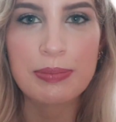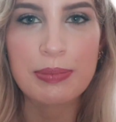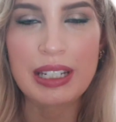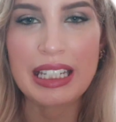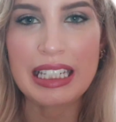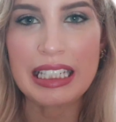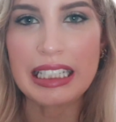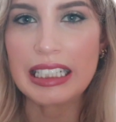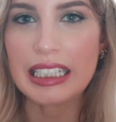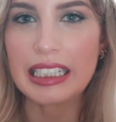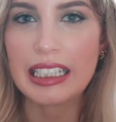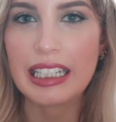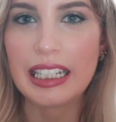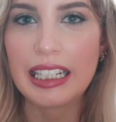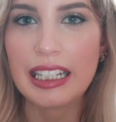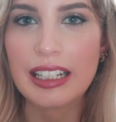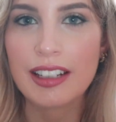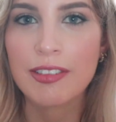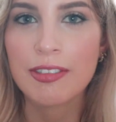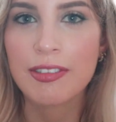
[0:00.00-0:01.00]
being a
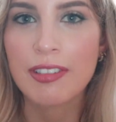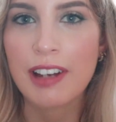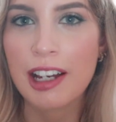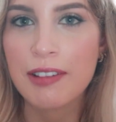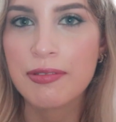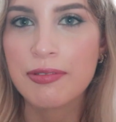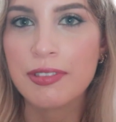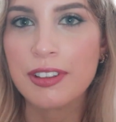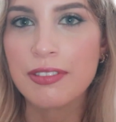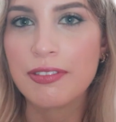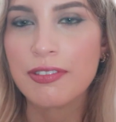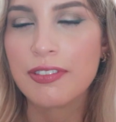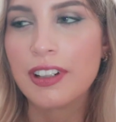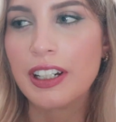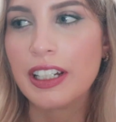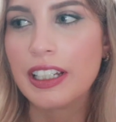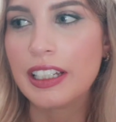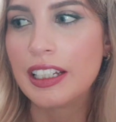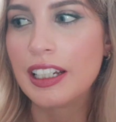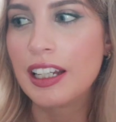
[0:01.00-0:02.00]
Canadian
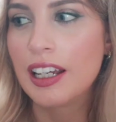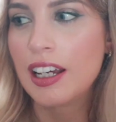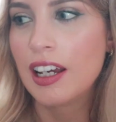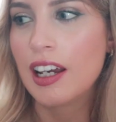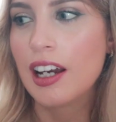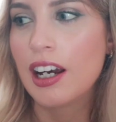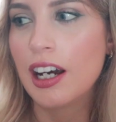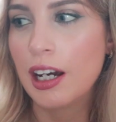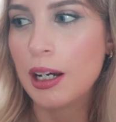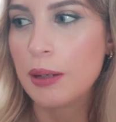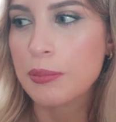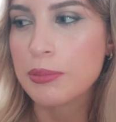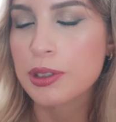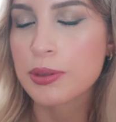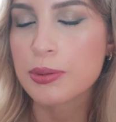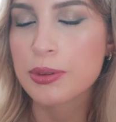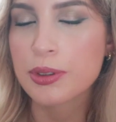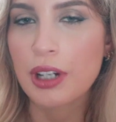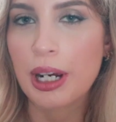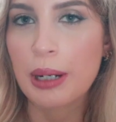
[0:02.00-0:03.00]
FabFitFun
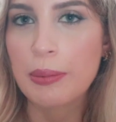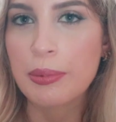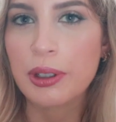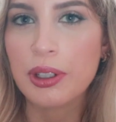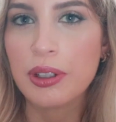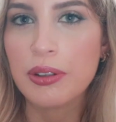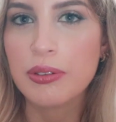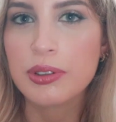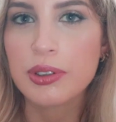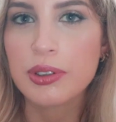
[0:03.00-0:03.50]
subscriber, you